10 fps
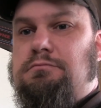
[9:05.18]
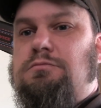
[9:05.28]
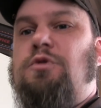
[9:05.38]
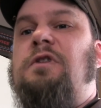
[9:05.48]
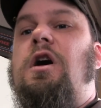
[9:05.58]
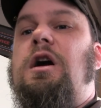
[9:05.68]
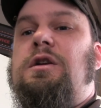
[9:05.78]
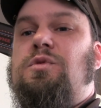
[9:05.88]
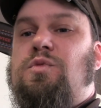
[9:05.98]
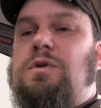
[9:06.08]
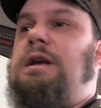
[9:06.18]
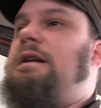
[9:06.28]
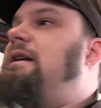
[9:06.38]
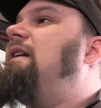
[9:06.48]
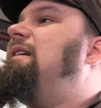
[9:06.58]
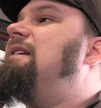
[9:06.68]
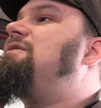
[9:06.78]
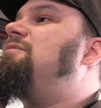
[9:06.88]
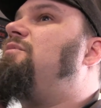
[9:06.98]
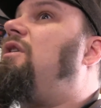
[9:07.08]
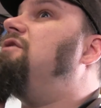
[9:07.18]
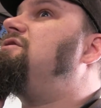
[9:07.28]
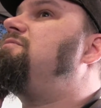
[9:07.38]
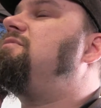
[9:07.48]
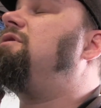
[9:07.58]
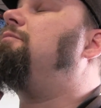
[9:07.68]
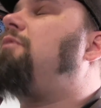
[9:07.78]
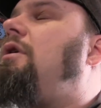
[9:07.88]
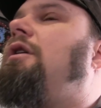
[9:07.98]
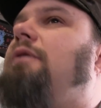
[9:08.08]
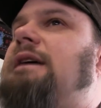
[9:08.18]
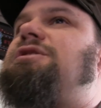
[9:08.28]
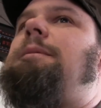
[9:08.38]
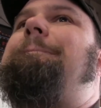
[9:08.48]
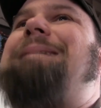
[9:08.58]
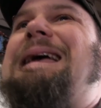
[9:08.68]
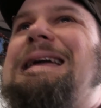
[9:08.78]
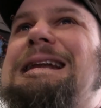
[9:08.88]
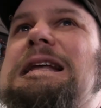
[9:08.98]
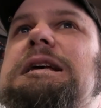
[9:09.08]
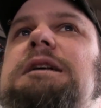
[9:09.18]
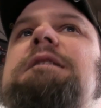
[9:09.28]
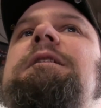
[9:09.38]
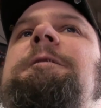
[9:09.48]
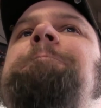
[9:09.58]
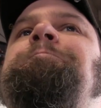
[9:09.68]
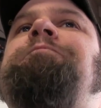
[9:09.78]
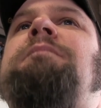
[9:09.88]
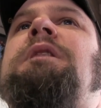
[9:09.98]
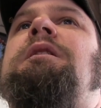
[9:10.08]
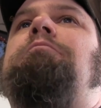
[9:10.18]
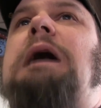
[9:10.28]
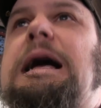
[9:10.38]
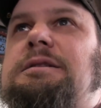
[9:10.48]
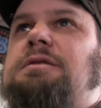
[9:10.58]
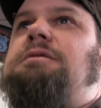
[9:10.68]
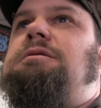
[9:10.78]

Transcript: move on and get some progress made. But